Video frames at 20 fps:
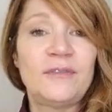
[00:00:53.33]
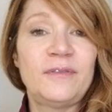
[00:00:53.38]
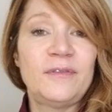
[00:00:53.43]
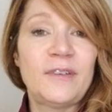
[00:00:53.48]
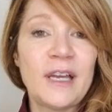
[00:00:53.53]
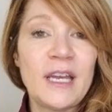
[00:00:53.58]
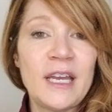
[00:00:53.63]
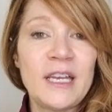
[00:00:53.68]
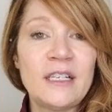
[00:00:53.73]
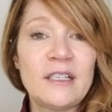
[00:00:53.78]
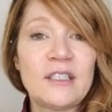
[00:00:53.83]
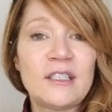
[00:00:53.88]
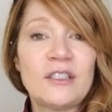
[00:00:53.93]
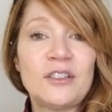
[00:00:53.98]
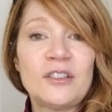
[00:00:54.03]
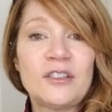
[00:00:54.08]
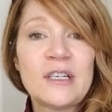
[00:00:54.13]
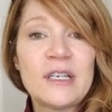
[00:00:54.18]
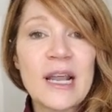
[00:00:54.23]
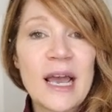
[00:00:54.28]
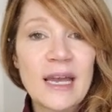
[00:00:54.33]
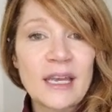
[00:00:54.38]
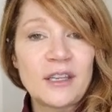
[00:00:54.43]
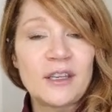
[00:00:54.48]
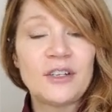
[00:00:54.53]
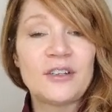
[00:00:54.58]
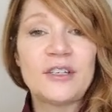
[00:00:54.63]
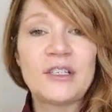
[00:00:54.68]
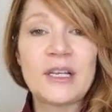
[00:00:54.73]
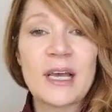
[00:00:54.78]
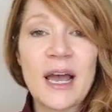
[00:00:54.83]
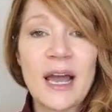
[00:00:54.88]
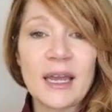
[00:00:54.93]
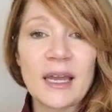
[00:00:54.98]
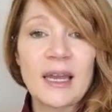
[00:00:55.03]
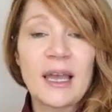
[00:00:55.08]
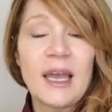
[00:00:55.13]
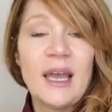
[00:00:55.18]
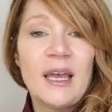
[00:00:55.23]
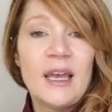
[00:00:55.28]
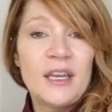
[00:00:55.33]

face, your neck, your neck,